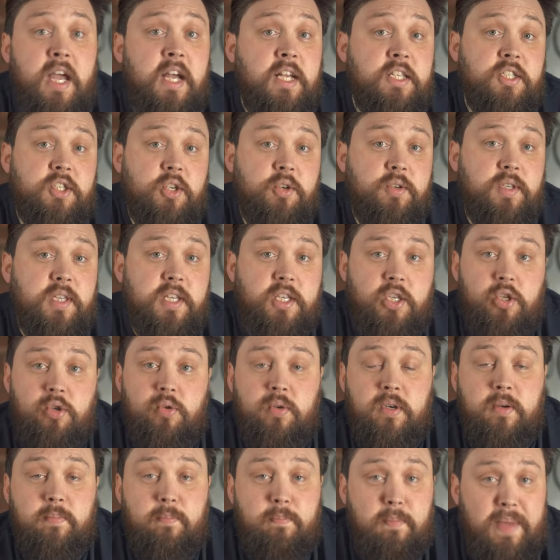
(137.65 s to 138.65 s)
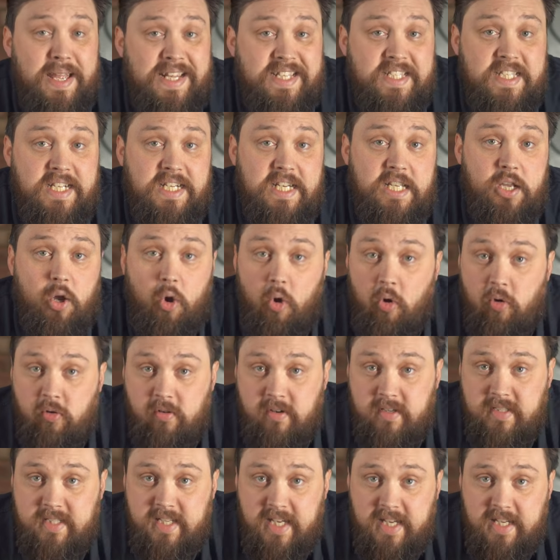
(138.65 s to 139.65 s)
so that you can mentally
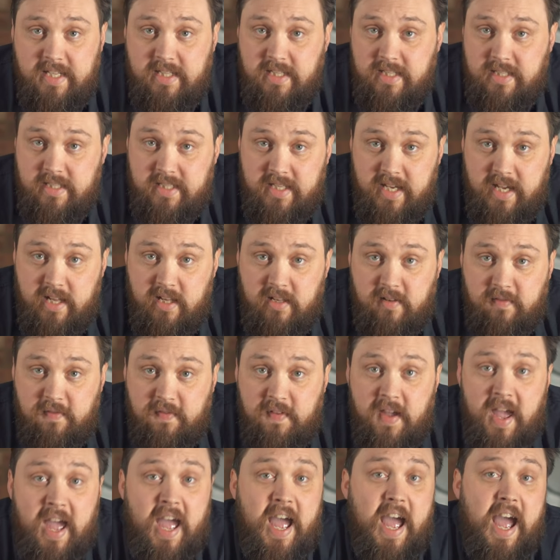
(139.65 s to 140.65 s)
orientate yourself